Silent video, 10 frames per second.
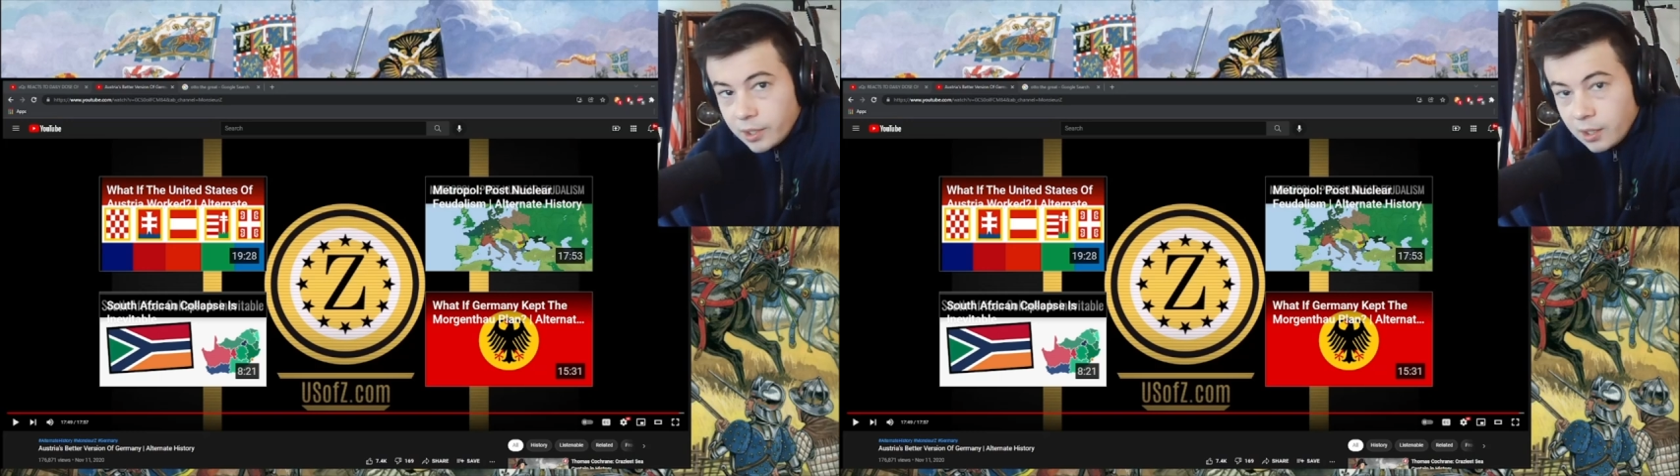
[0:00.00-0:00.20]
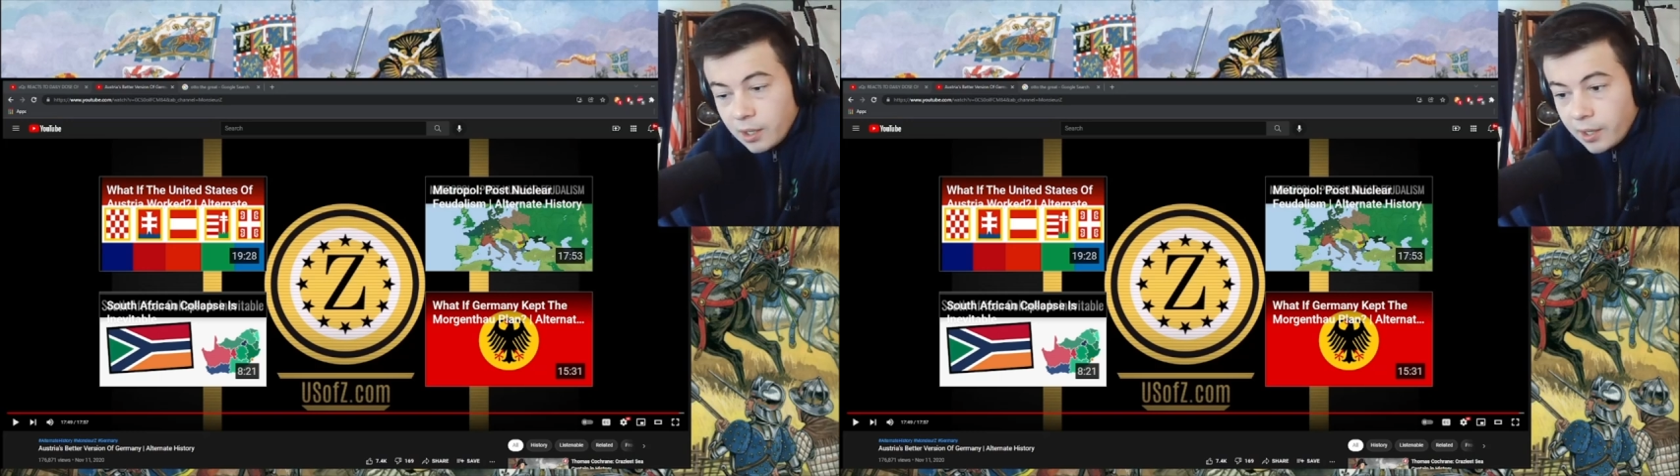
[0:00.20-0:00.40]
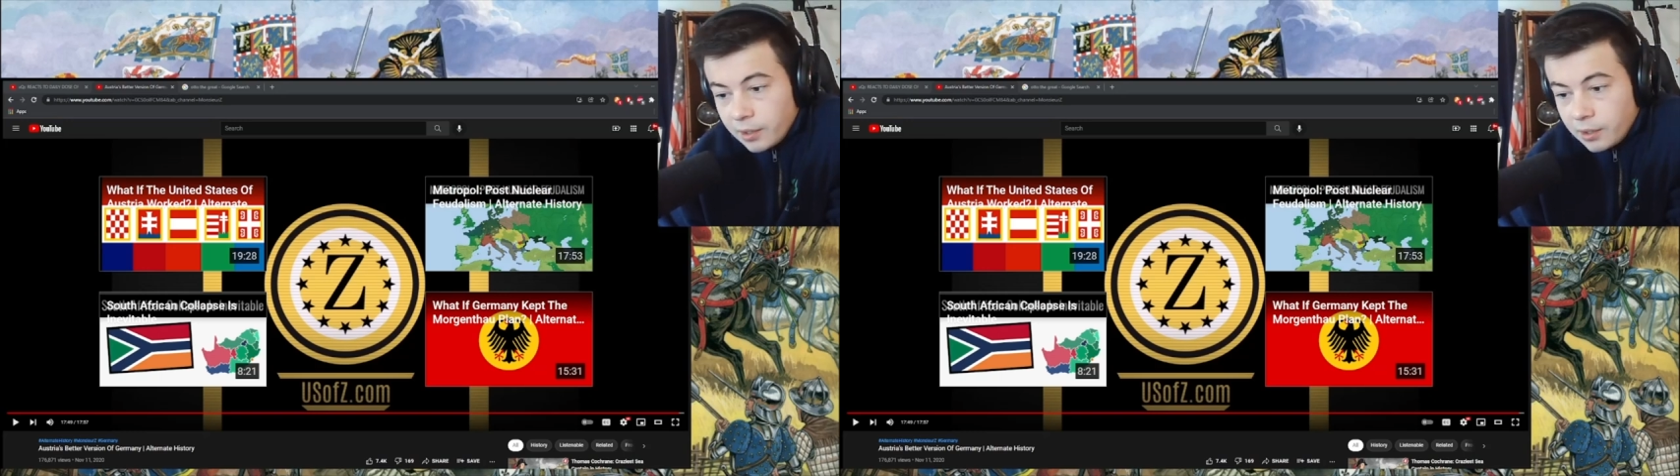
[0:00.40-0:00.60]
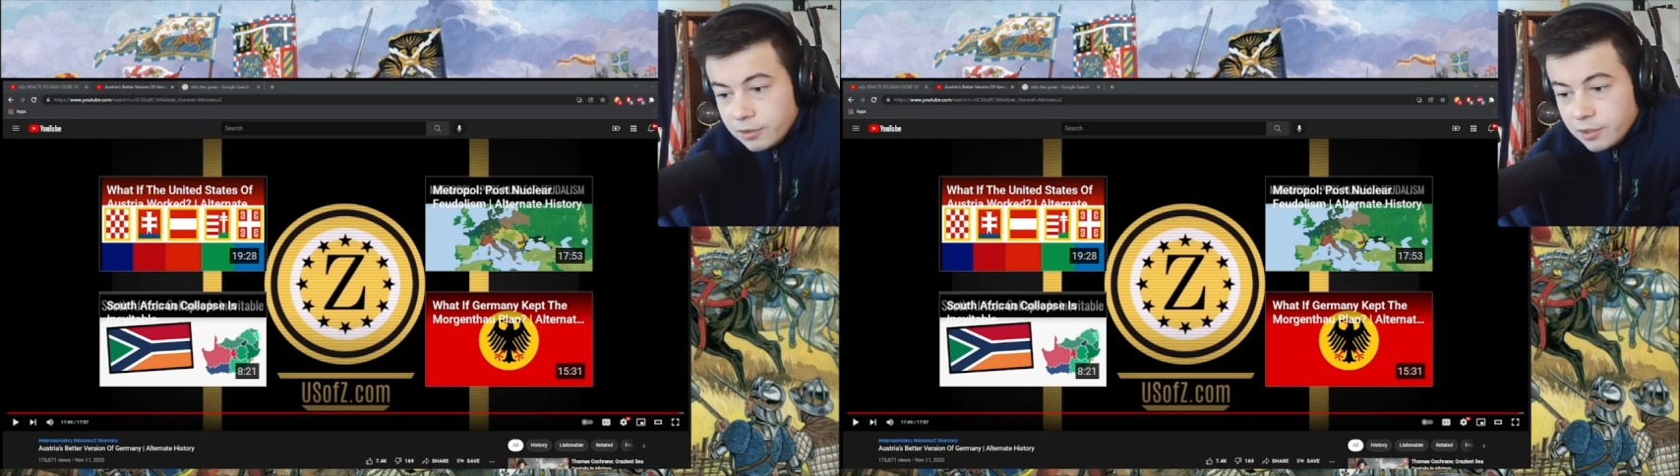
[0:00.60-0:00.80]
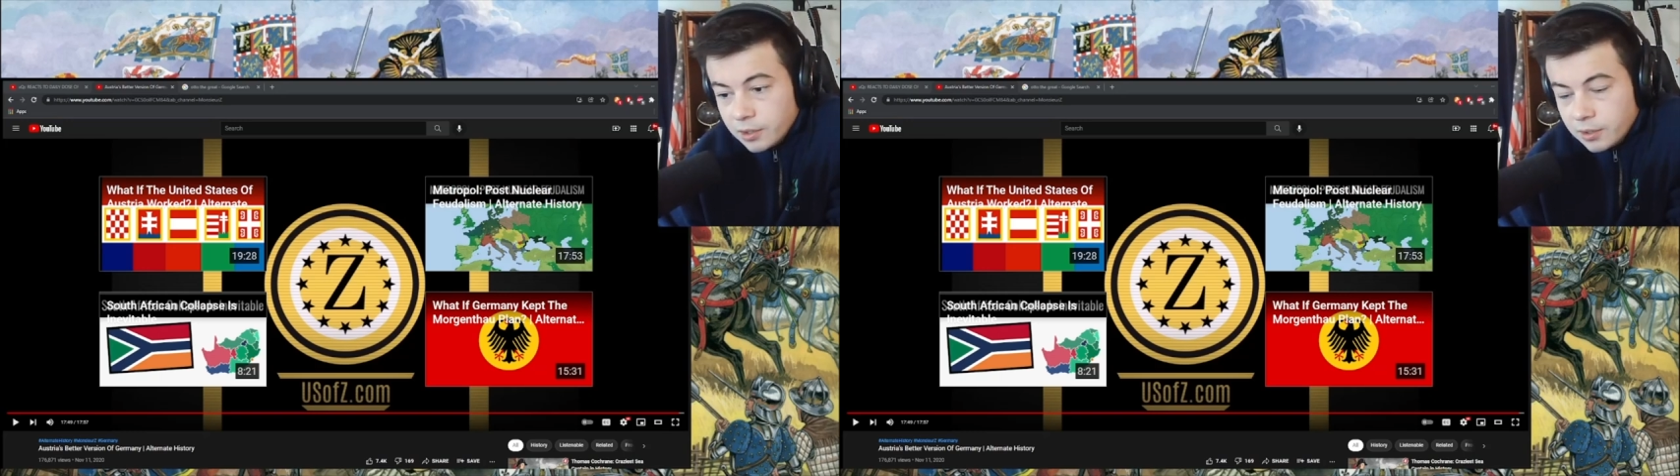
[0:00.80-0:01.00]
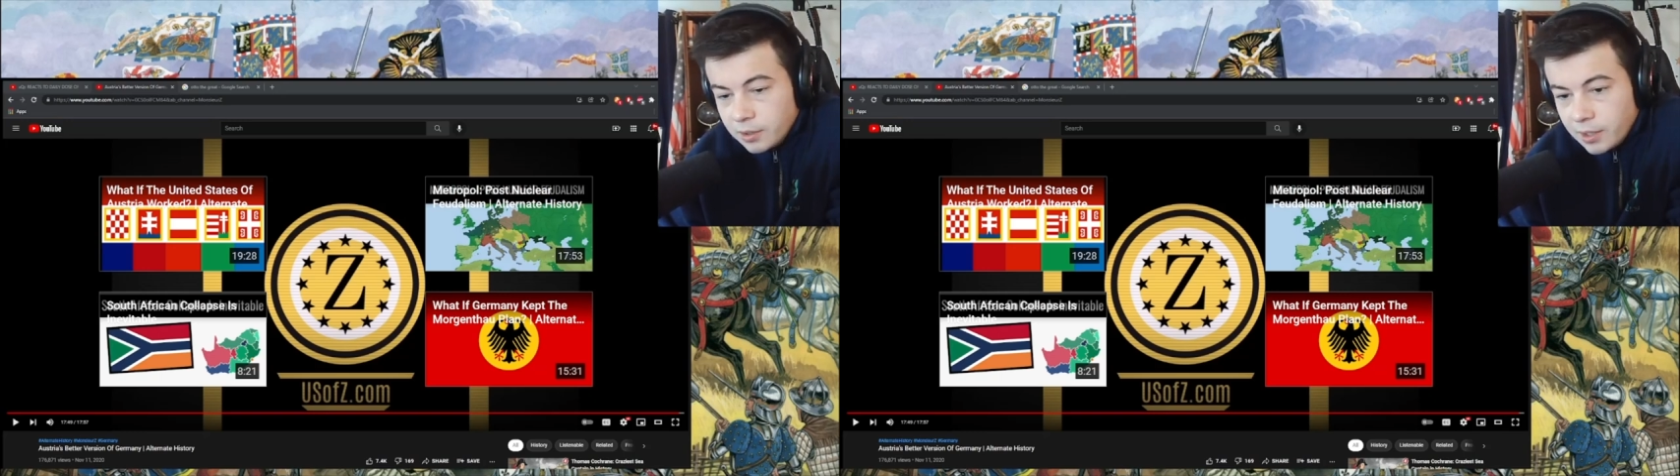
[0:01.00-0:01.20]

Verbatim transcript: that a lot, honestly.